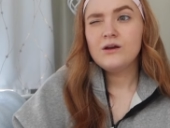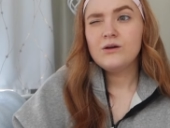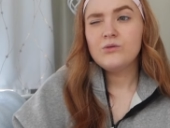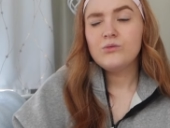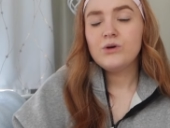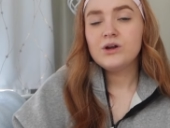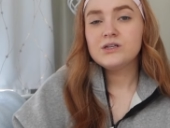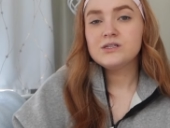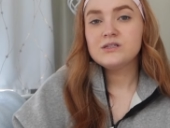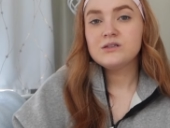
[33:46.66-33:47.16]

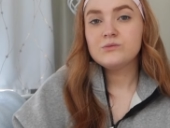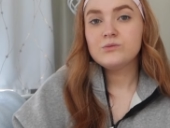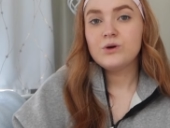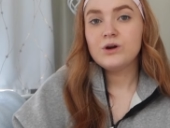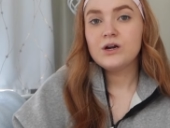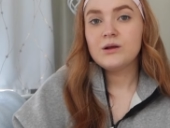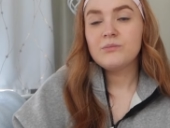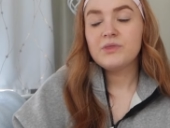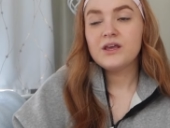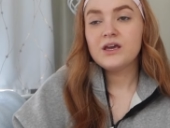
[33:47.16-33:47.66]
what is the
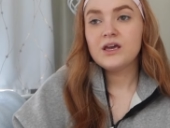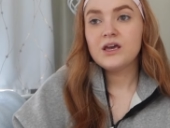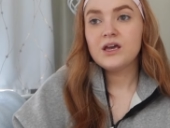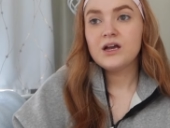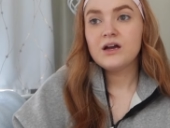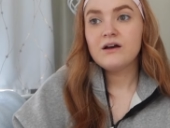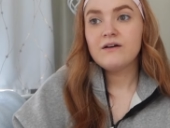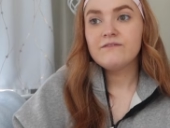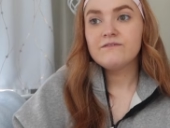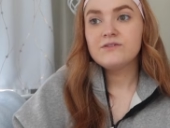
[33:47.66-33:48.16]
word I'm
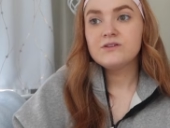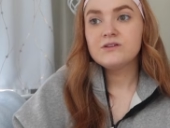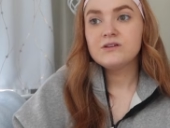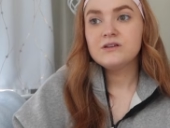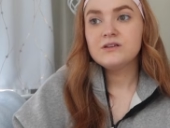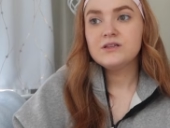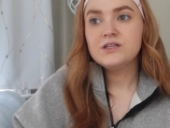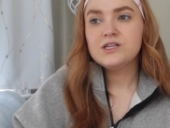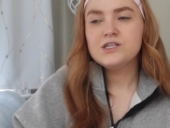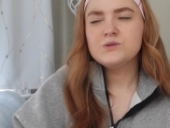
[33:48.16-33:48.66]
thinking of?
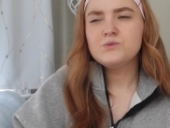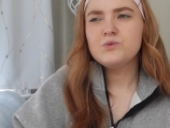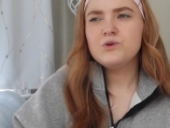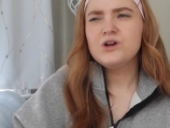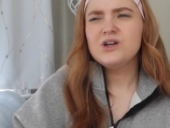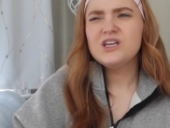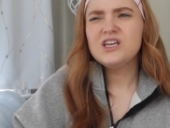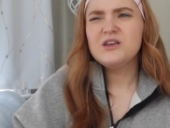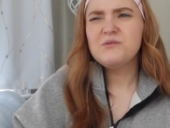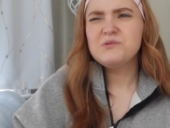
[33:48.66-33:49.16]
This
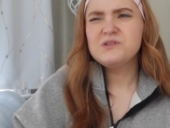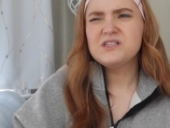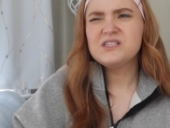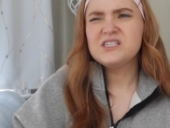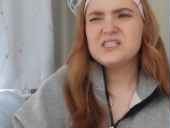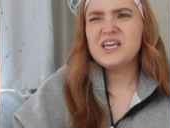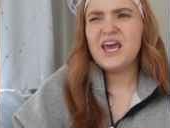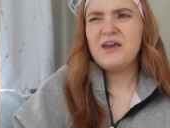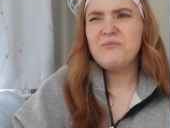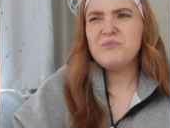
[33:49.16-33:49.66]
word keeps
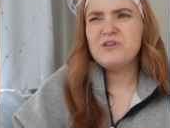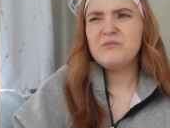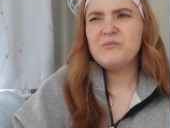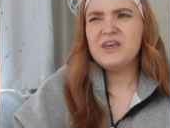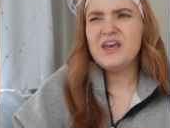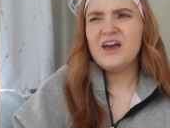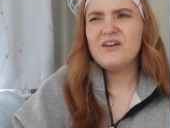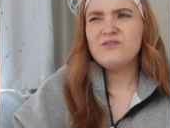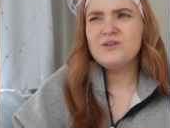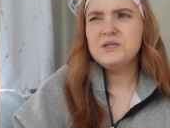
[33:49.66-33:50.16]
escaping
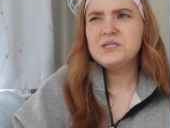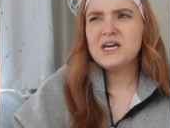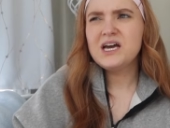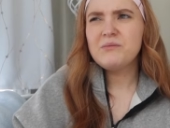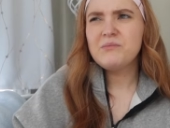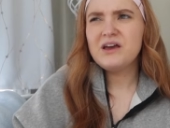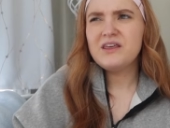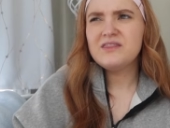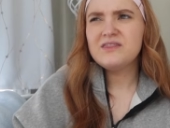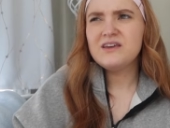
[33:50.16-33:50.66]
me every
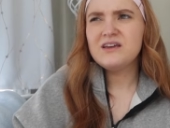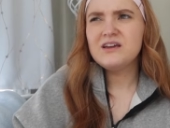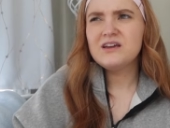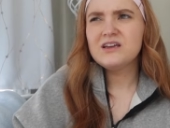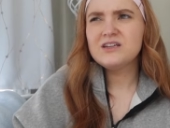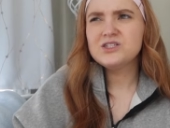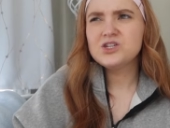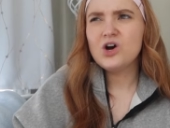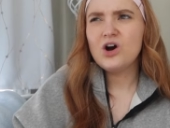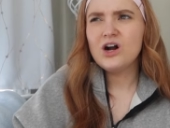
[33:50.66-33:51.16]
time I think
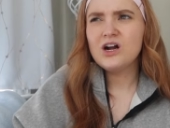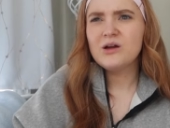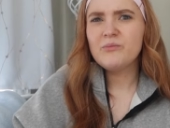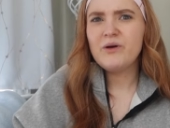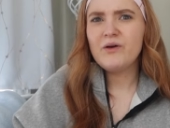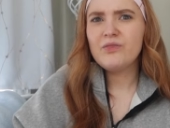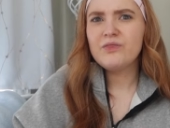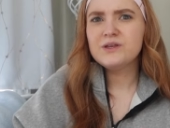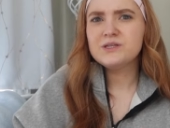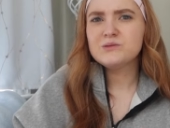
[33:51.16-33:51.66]
and talk
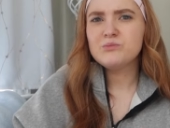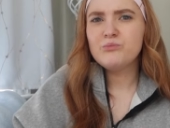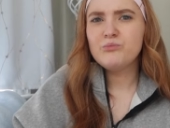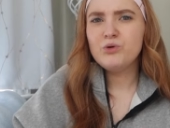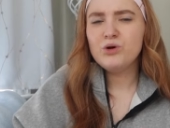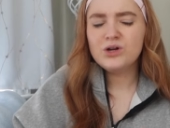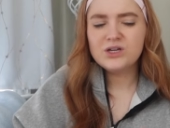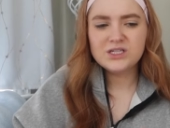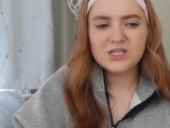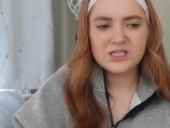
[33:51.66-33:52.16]
about this
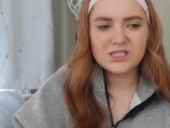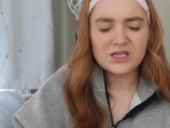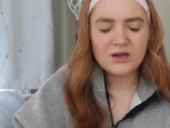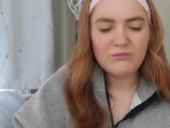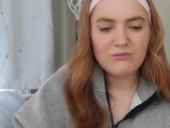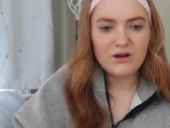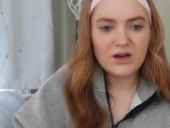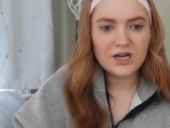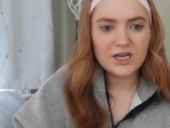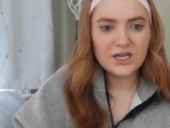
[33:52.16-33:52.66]
book to
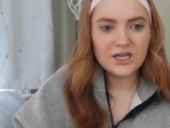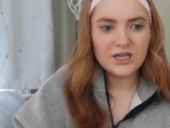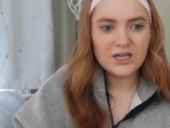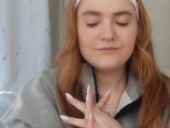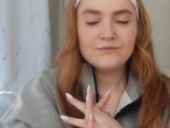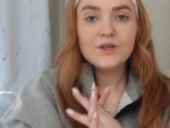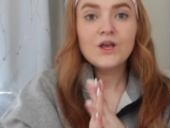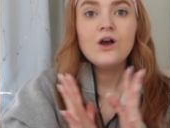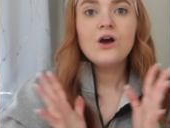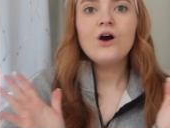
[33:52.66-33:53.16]
somebody.
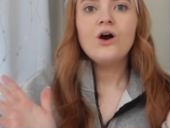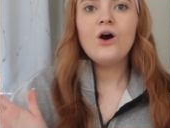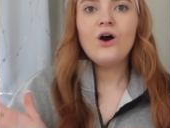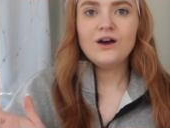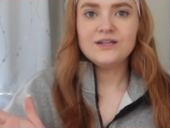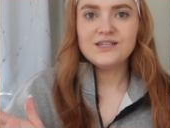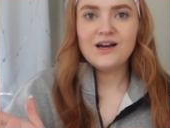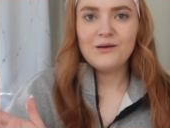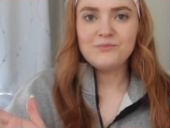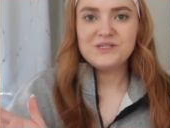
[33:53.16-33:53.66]

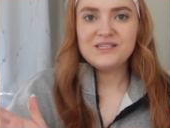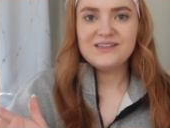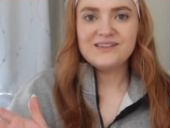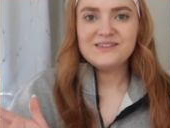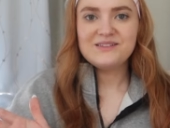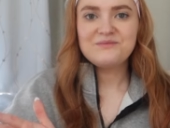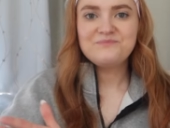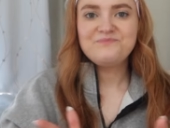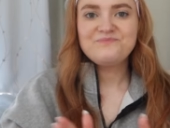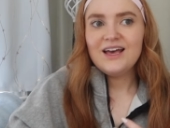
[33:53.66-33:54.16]

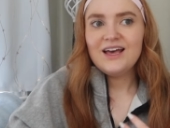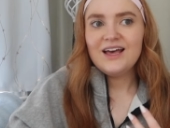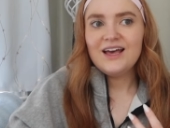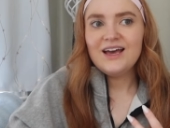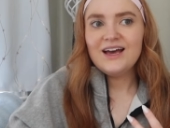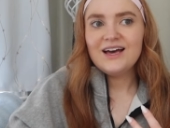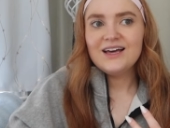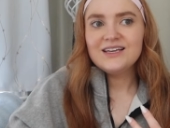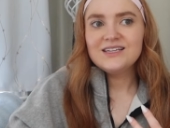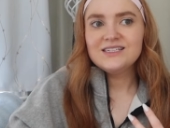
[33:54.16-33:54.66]
Autopsies.
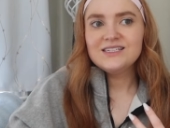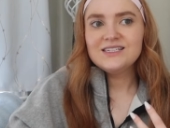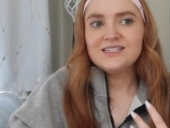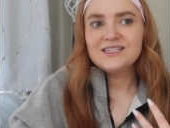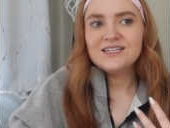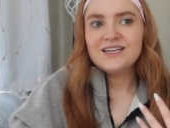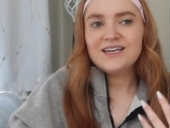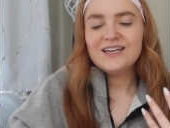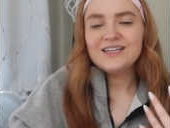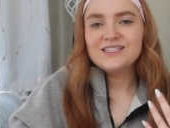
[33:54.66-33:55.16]
And
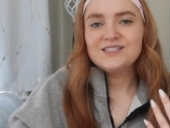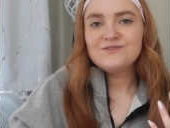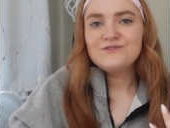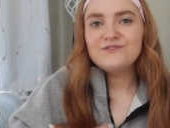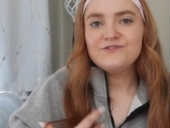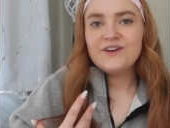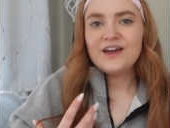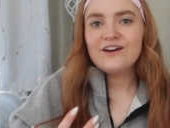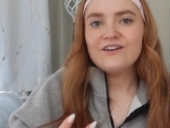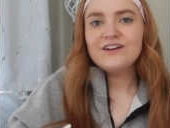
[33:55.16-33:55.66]
it's
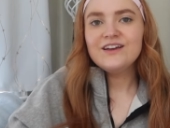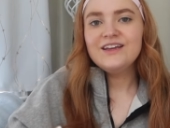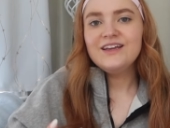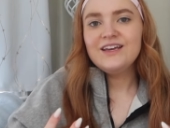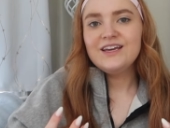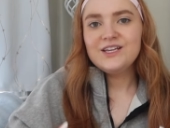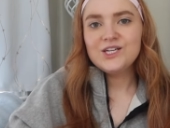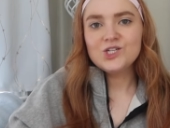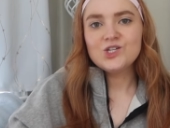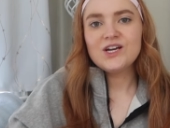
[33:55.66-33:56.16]
very
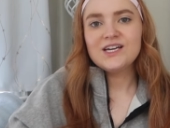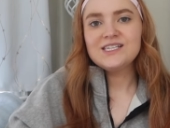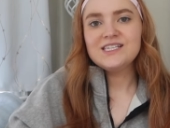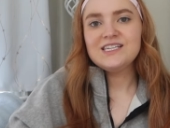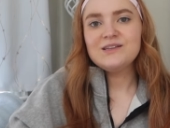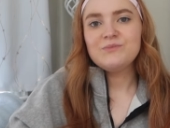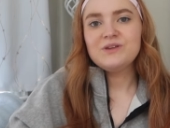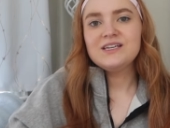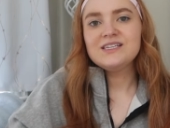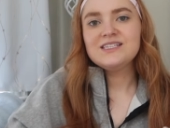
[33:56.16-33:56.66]

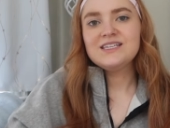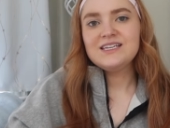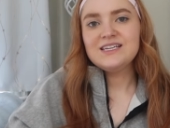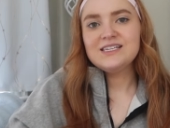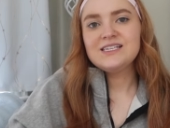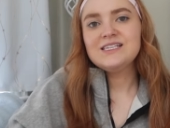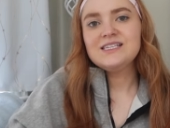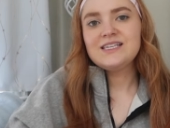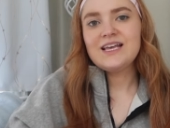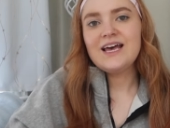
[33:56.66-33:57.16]
interesting because it
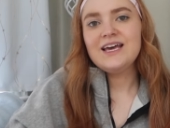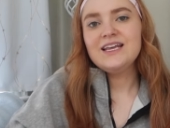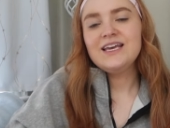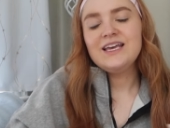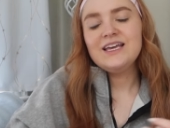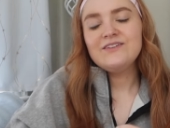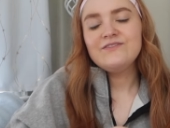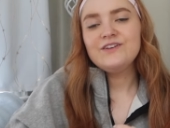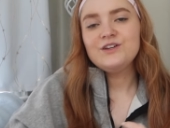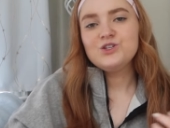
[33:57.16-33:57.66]
is set
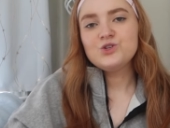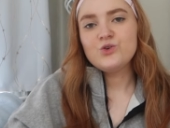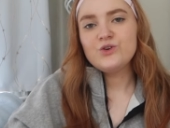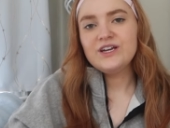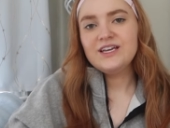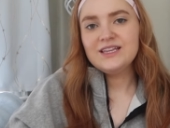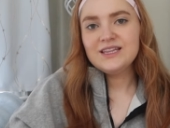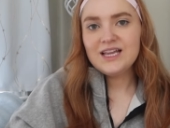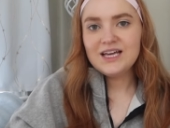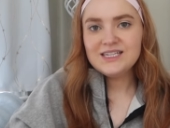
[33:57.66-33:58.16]
in
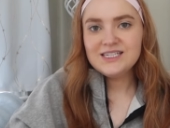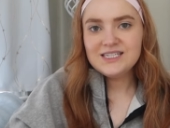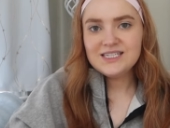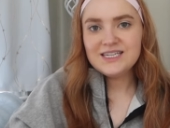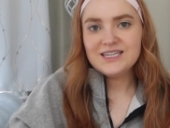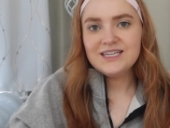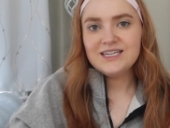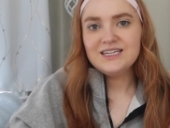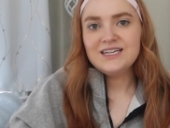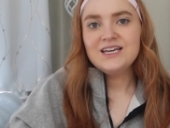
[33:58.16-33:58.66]
Victorian
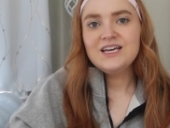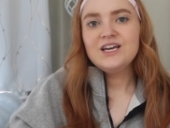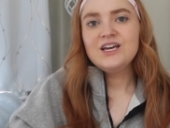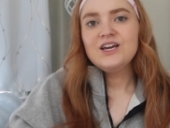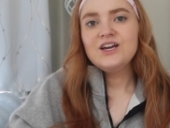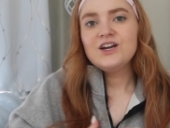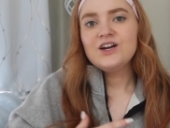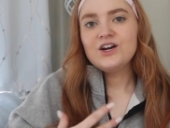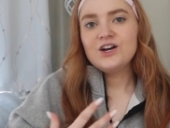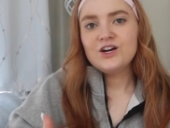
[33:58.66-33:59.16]
London
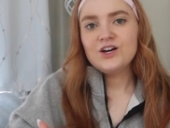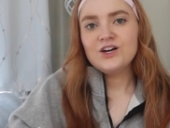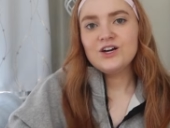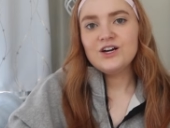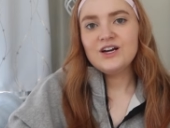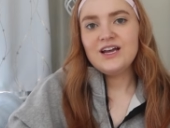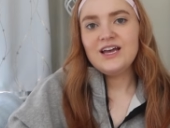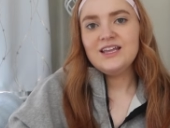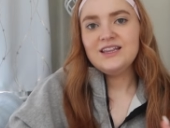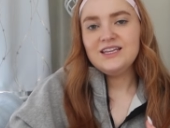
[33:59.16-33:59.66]

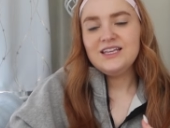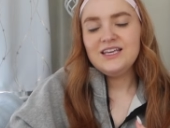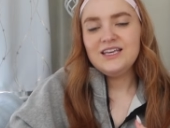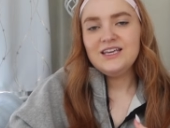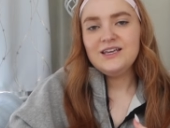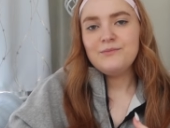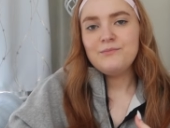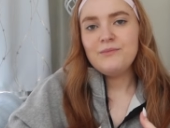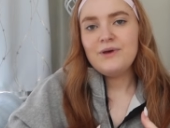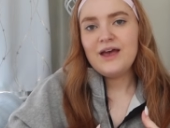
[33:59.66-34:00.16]
her and
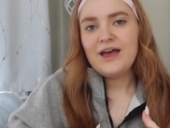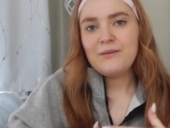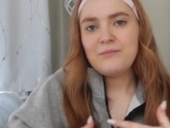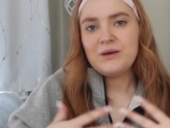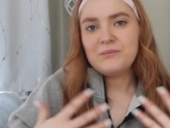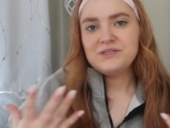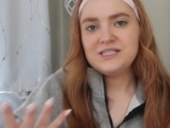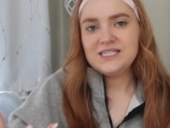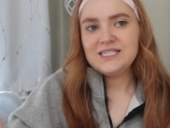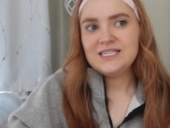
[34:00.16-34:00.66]
the
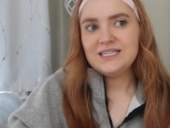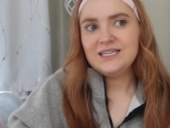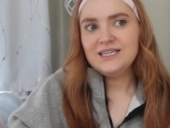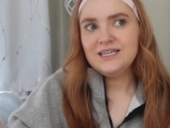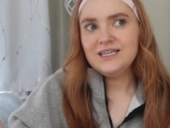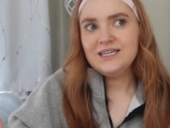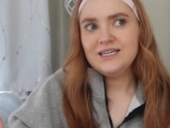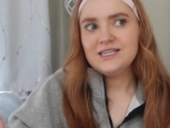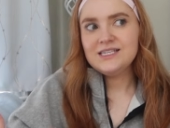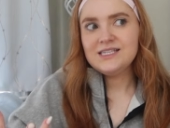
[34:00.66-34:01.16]

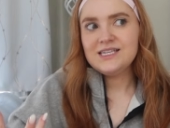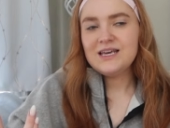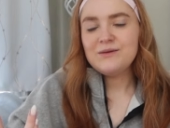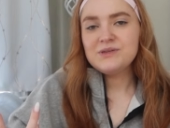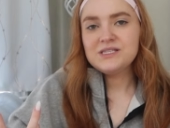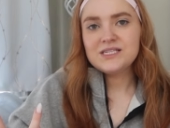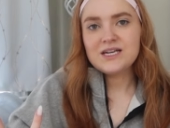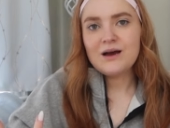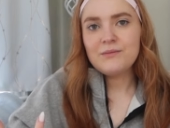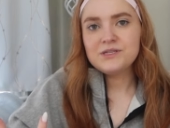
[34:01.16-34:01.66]
MMC, his name
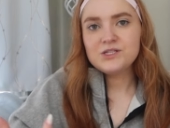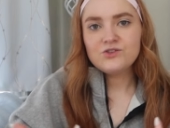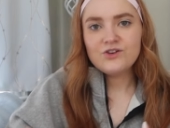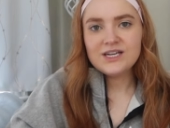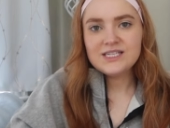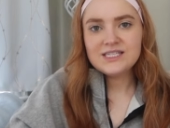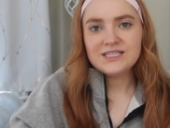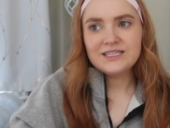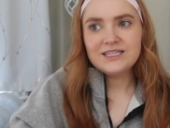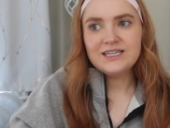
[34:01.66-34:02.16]
is Thomas
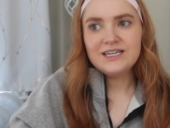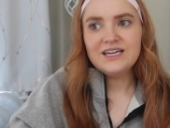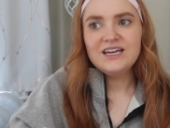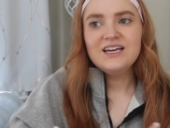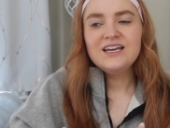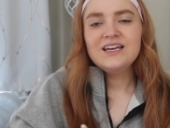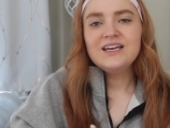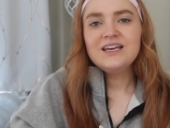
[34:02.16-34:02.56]
Cresswell,